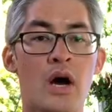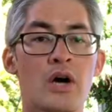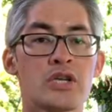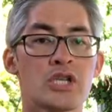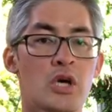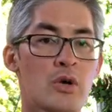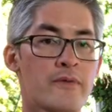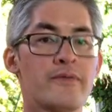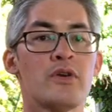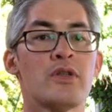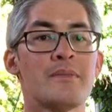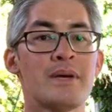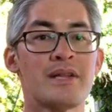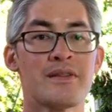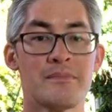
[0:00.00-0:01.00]
I'll show you a few of
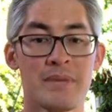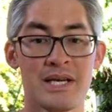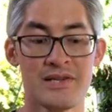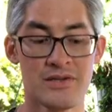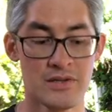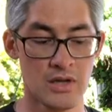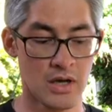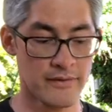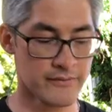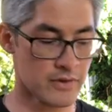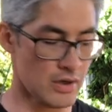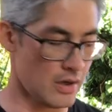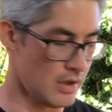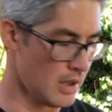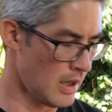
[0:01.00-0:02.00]
the bits and pieces that I've
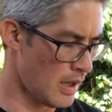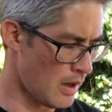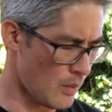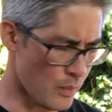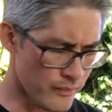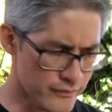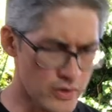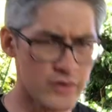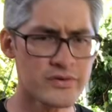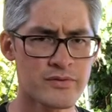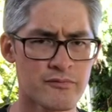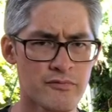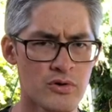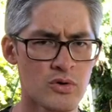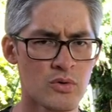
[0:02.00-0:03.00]
got. We've got
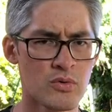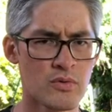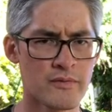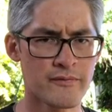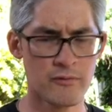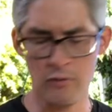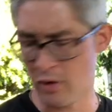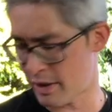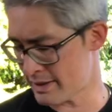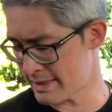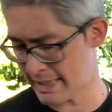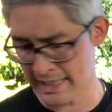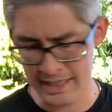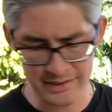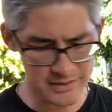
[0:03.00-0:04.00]
some real
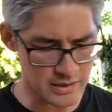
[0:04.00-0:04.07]
variety here.